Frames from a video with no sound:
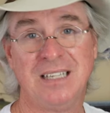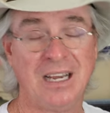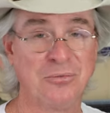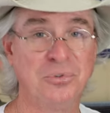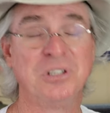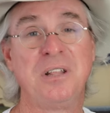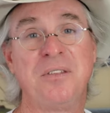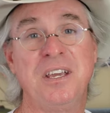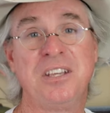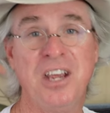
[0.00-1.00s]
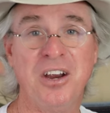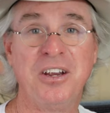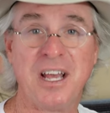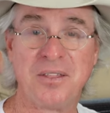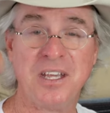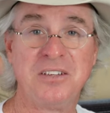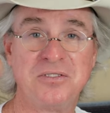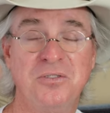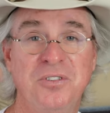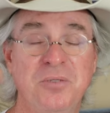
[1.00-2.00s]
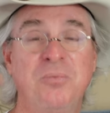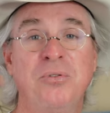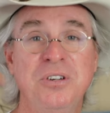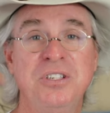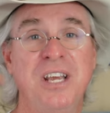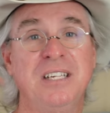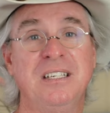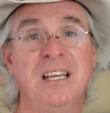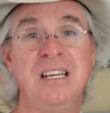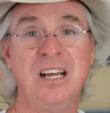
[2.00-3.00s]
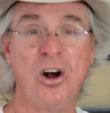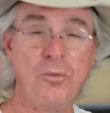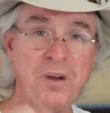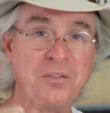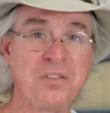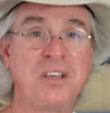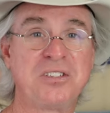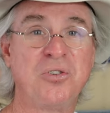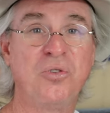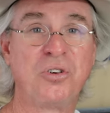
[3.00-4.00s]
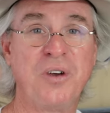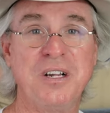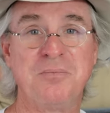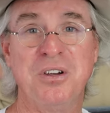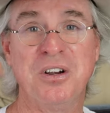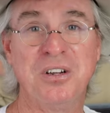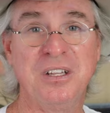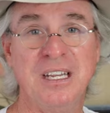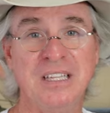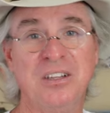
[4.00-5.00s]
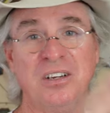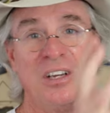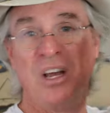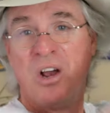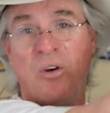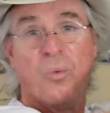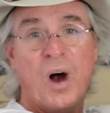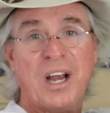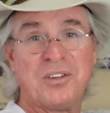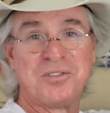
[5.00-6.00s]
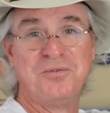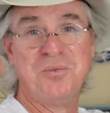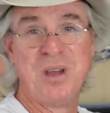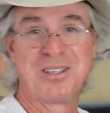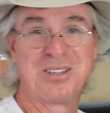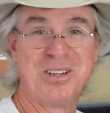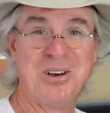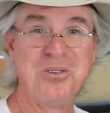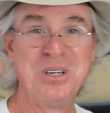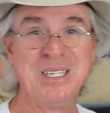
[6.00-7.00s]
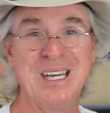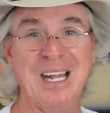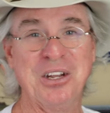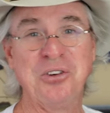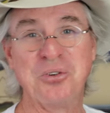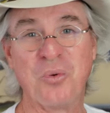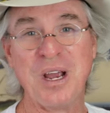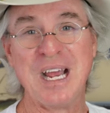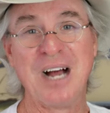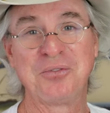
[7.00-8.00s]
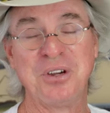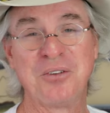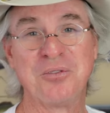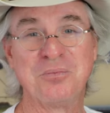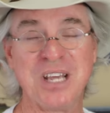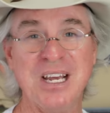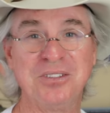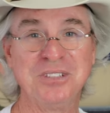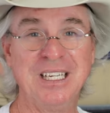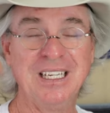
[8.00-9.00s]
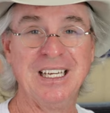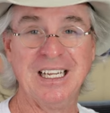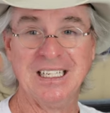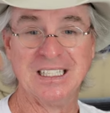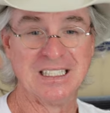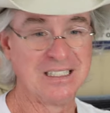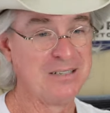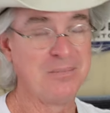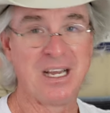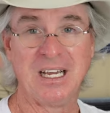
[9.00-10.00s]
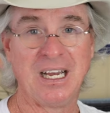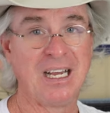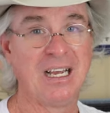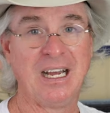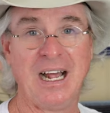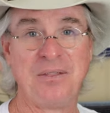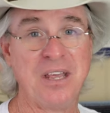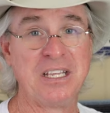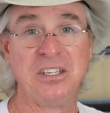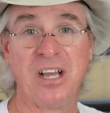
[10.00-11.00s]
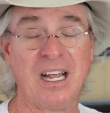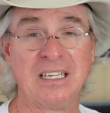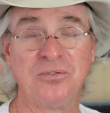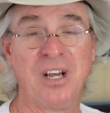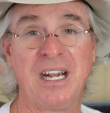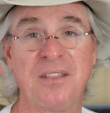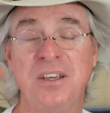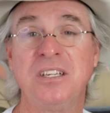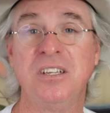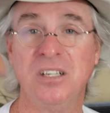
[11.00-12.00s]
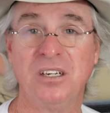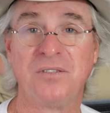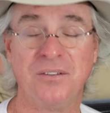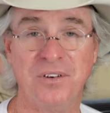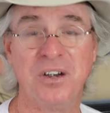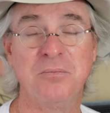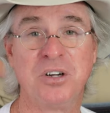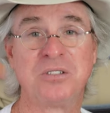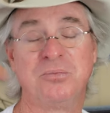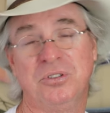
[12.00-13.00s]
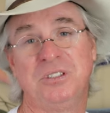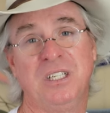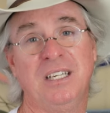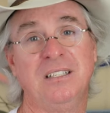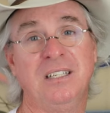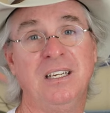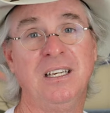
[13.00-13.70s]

I really thank you, Harry. I thank you, Sophia. Appreciate it. Hope everything's going great up there in the wilds of New Mexico. I know you're way out there from town, and I thank you. I don't know how to thank you enough. I very much appreciate it.